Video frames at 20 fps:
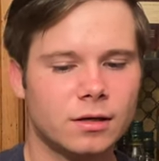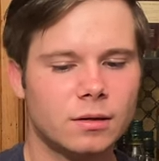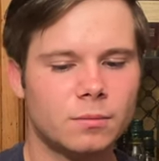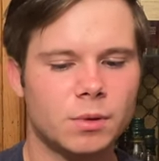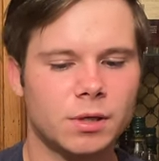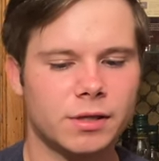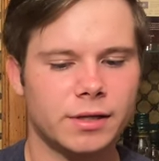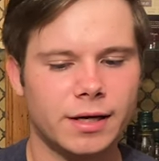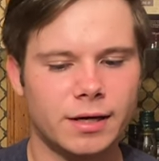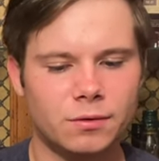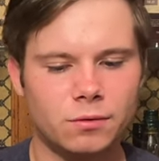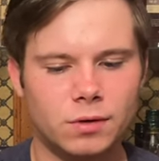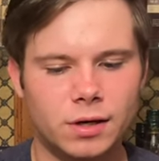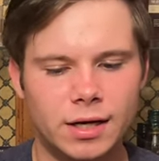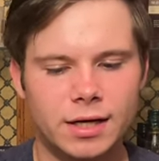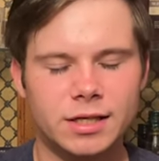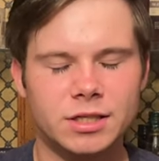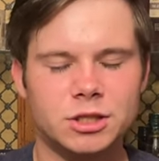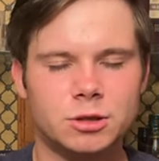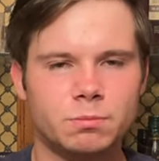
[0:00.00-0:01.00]
but that
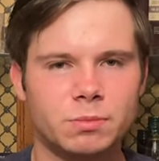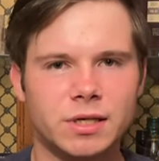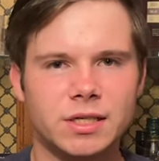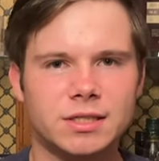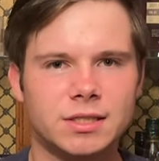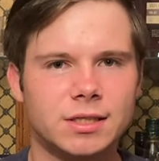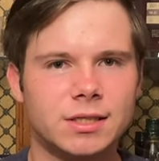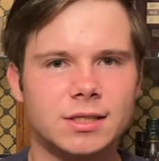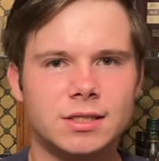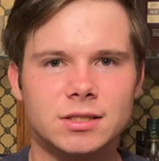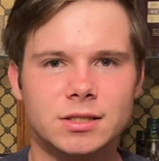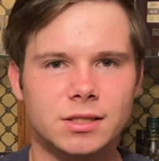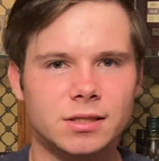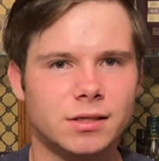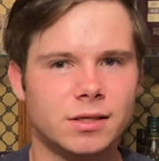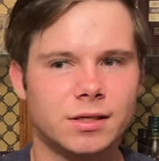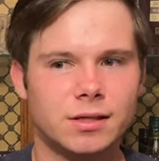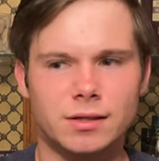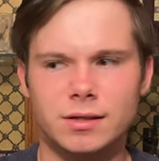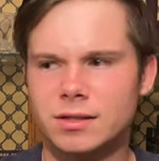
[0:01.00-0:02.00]
rye spiciness and
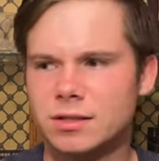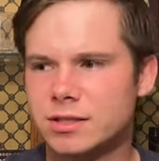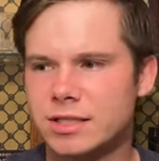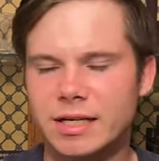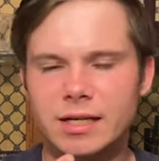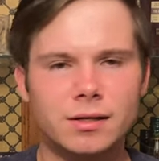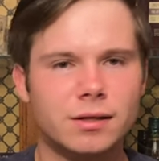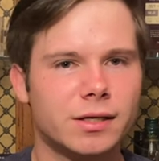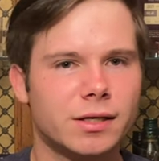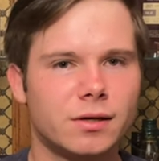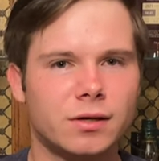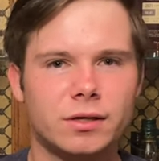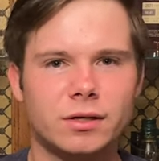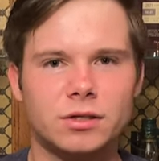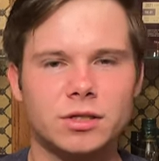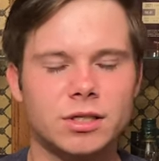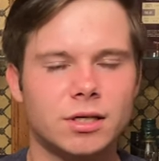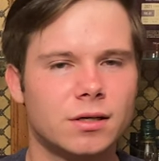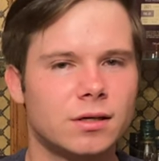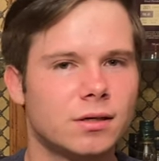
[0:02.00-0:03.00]
tingling on your
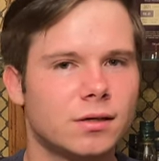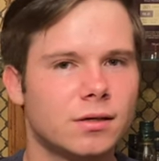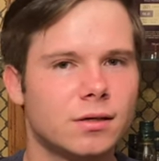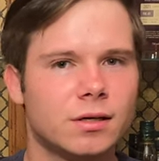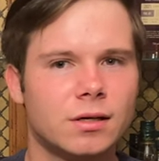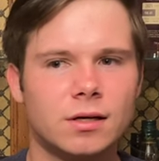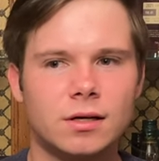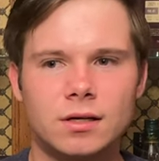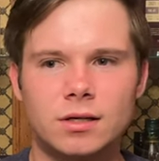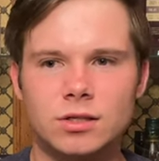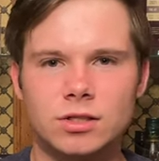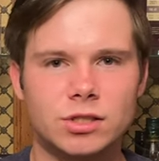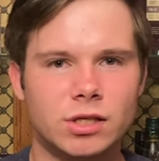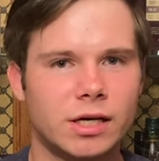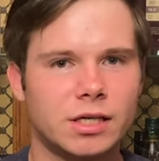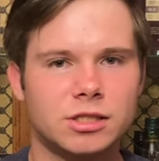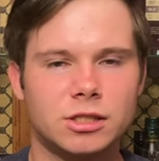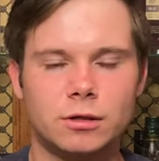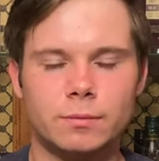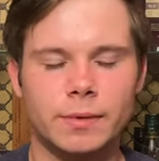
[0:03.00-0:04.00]
tongue,
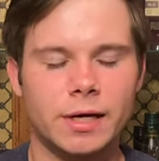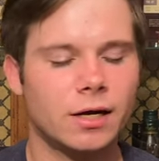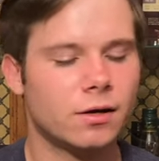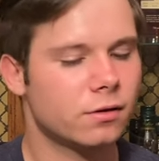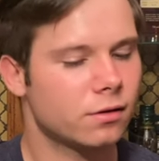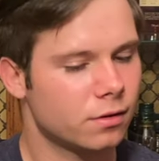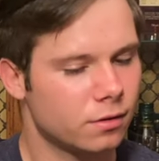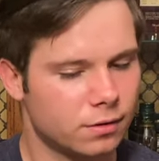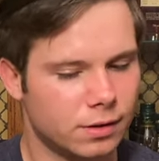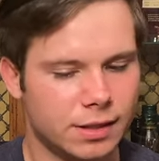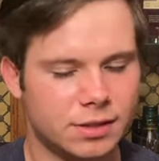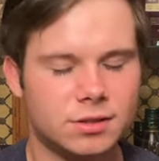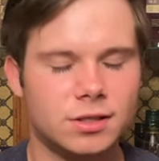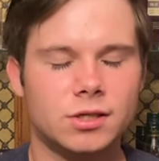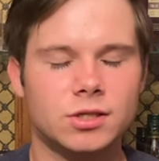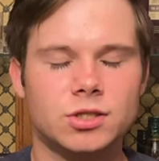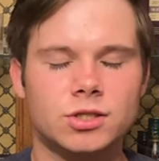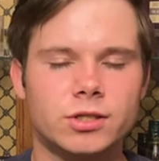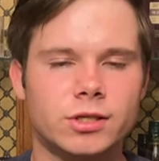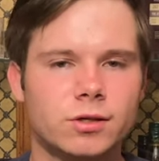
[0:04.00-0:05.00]
sides of your mouth, that's
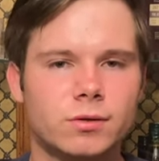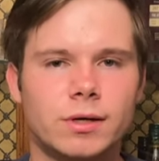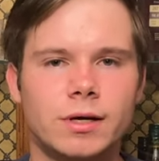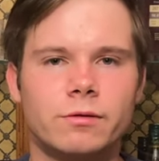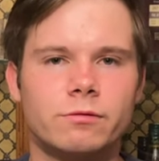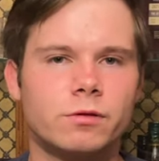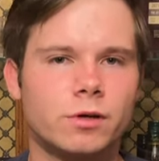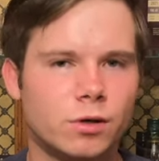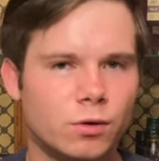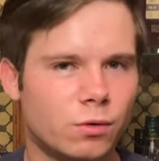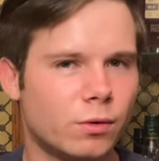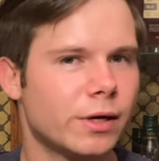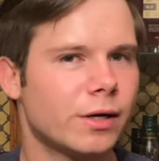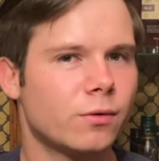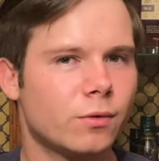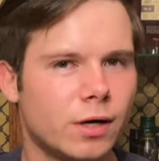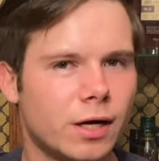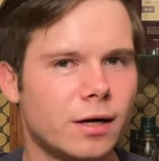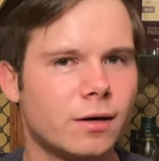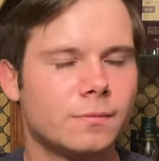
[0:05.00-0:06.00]
going to stick around for quite a
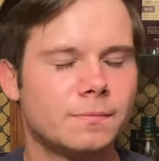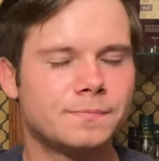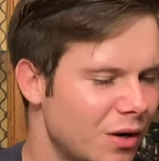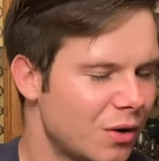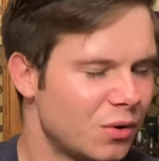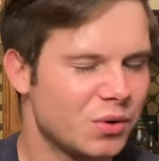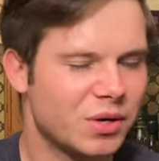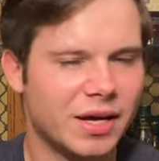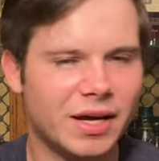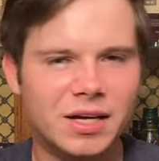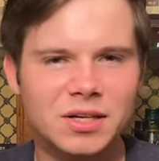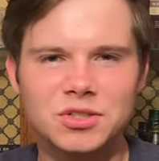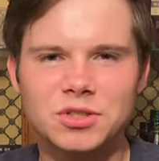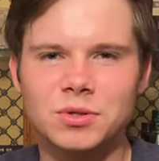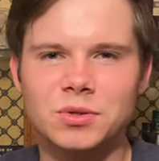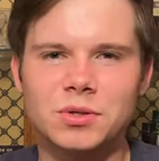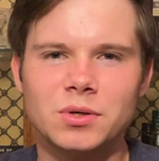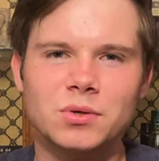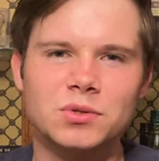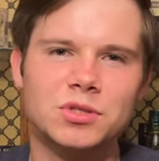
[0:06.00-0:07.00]
while. Okay,
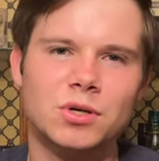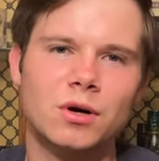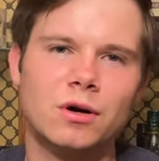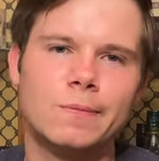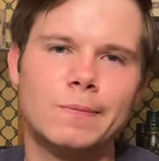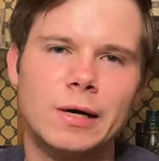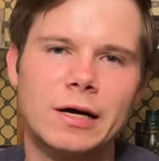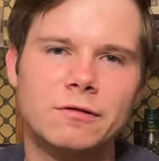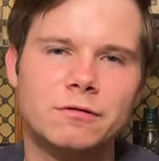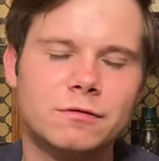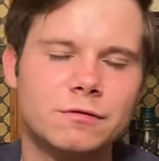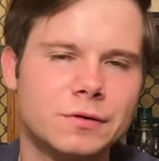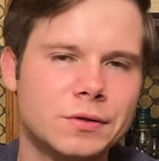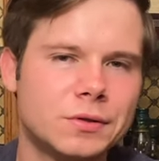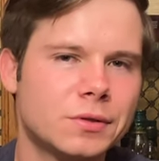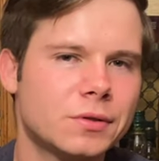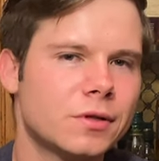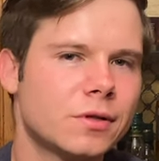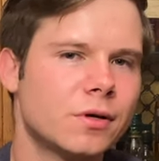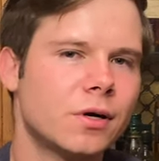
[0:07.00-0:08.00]
so those are my
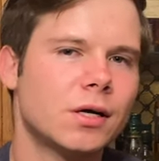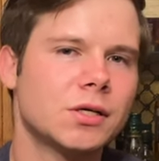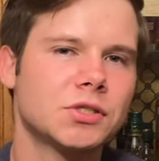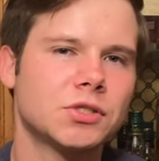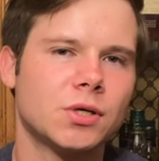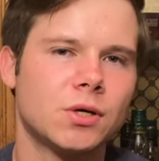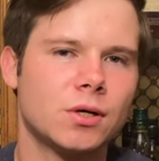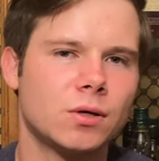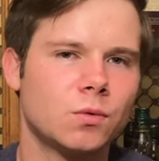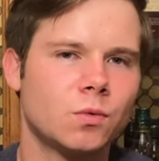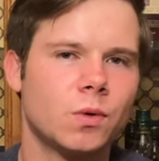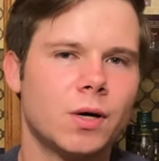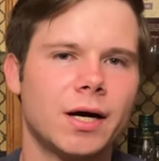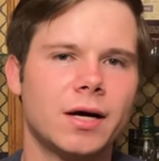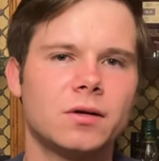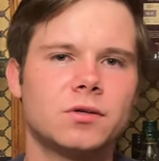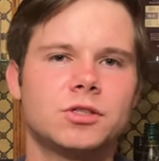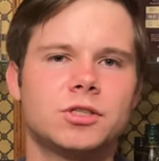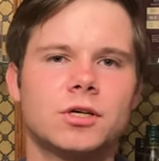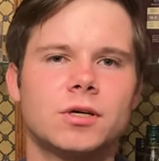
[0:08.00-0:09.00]
full thoughts on
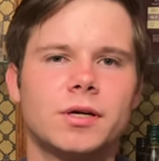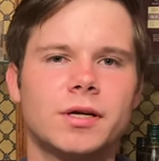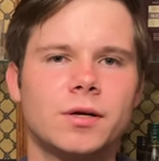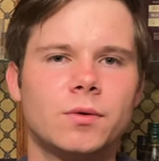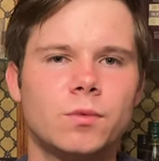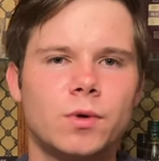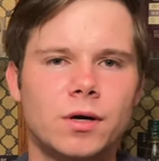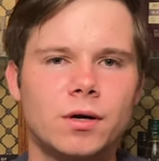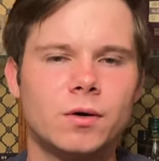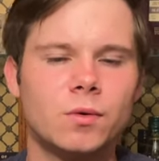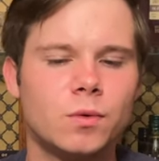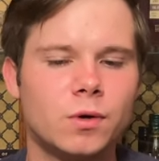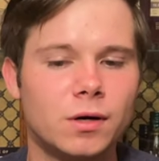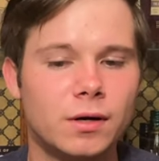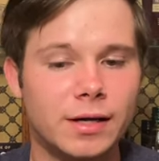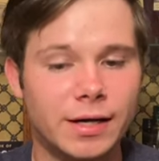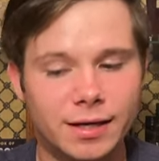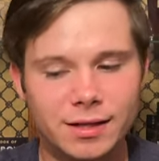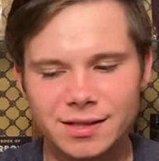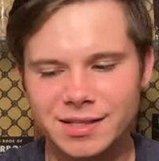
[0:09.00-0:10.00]
Wild Turkey
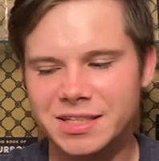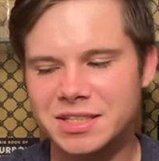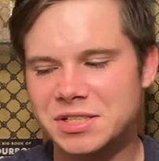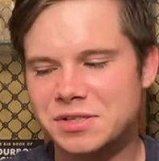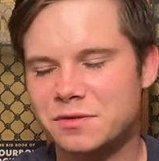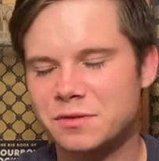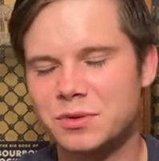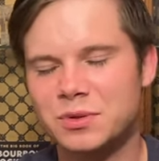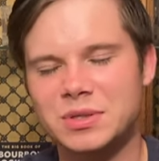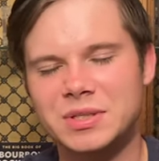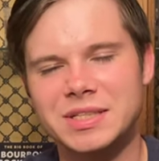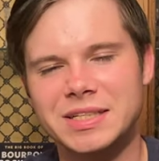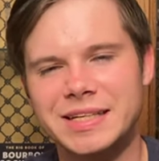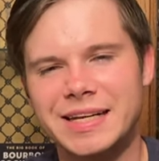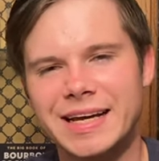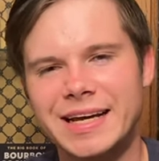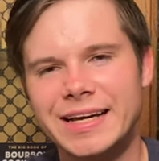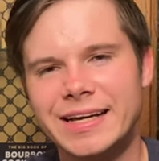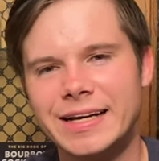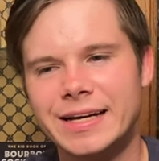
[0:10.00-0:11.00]
101, at least for
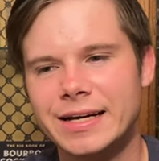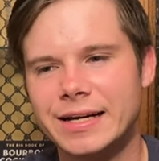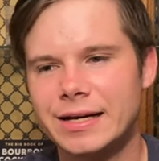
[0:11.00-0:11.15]
today.